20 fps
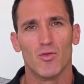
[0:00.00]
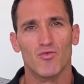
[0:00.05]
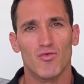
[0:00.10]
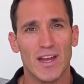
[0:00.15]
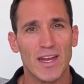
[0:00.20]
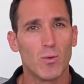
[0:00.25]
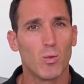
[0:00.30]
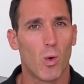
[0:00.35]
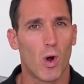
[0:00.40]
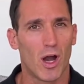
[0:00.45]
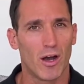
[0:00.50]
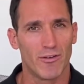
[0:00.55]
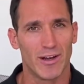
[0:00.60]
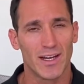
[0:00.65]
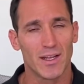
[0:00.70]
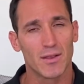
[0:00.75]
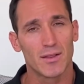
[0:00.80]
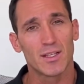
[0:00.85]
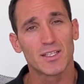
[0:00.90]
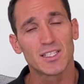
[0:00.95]

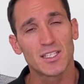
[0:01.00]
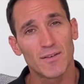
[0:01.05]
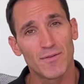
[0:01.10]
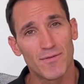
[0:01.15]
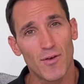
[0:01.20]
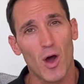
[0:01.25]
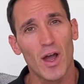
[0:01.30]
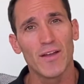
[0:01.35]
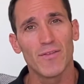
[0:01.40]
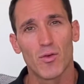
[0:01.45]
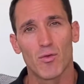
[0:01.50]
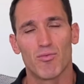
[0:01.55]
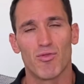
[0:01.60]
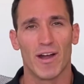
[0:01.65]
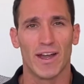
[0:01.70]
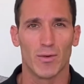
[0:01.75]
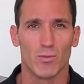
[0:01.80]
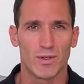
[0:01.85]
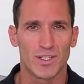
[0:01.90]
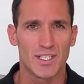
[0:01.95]
rewiring the survival
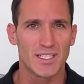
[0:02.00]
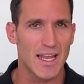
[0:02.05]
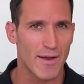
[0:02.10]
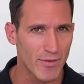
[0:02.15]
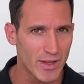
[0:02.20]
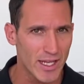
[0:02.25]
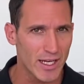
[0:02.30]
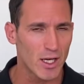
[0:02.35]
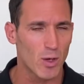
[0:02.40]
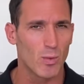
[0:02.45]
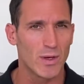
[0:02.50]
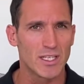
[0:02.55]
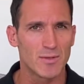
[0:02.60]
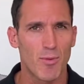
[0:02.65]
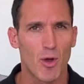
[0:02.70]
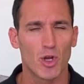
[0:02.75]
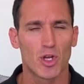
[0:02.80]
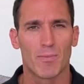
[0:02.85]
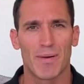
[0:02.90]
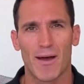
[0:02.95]
brain, which is everything that we
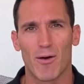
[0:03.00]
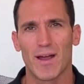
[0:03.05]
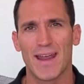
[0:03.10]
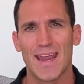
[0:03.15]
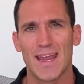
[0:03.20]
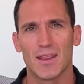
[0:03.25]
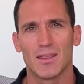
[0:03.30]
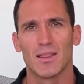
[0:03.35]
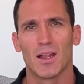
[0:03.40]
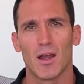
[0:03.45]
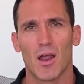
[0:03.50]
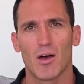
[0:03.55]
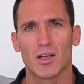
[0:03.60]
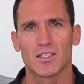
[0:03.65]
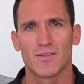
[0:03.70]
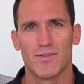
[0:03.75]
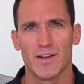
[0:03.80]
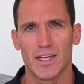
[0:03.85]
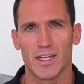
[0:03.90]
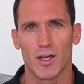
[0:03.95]
spoke about in the
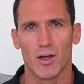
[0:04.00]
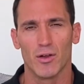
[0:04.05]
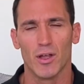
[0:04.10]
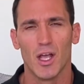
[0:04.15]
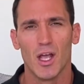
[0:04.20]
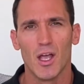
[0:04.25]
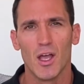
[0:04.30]
last video.